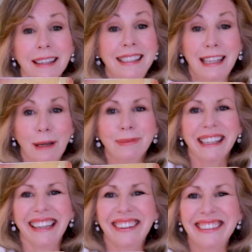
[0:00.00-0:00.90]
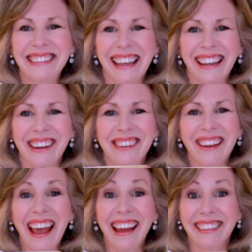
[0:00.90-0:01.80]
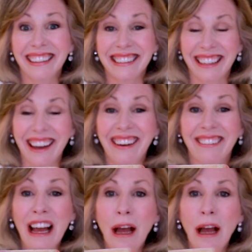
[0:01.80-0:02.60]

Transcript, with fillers: it seems like you're saying okay let's go